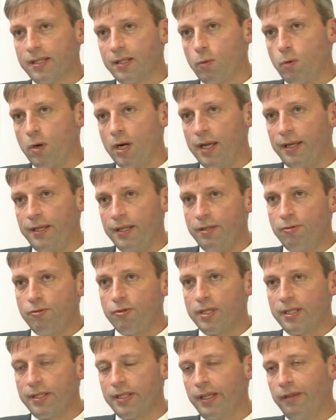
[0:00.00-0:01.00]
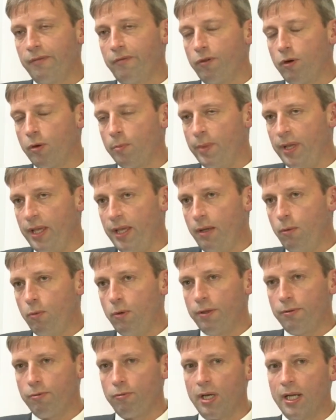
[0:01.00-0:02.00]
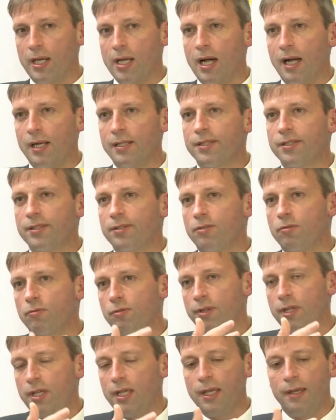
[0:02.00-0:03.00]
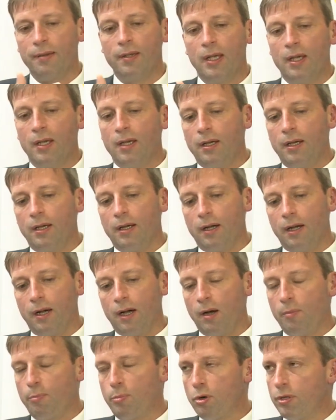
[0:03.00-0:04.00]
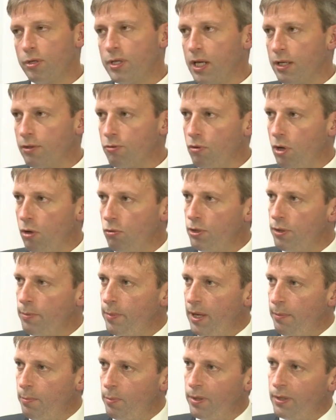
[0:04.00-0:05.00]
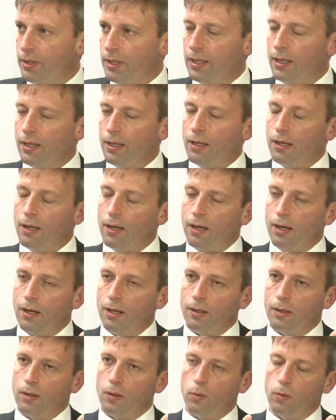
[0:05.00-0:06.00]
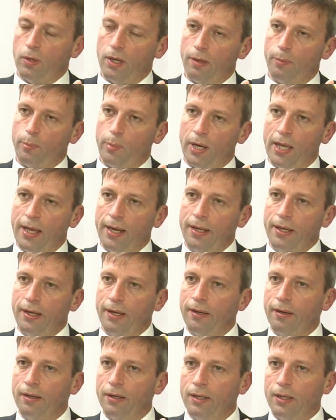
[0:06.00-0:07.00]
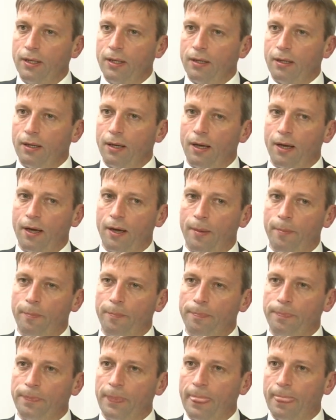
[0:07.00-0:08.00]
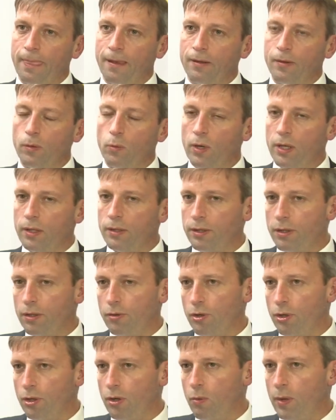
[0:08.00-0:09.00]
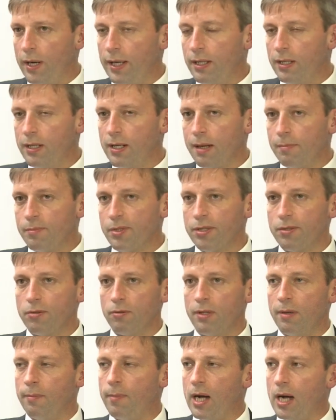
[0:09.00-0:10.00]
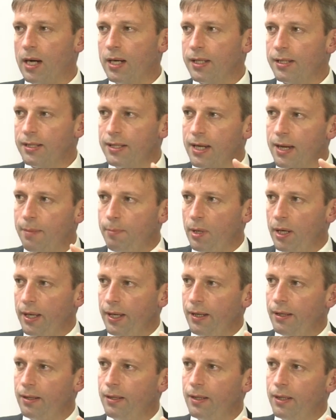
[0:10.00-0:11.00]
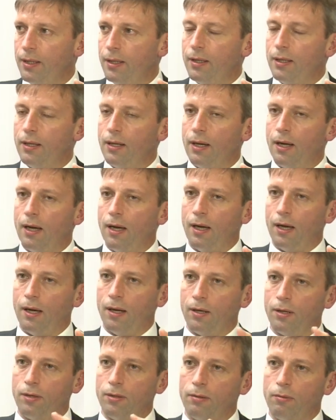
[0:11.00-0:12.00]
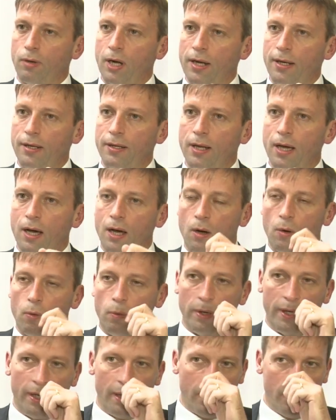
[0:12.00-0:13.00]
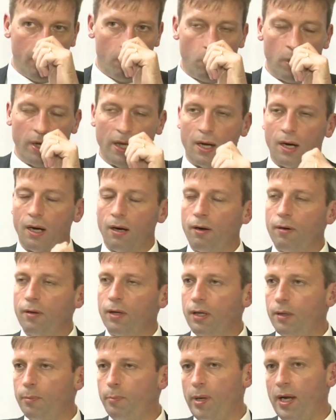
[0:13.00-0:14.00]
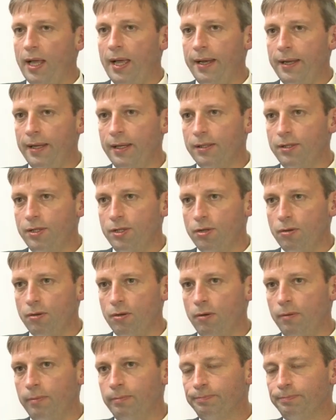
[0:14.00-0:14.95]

quite interesting for me with regards to the product roadmap we are planning. When it comes to the market coupling, right now we are planning to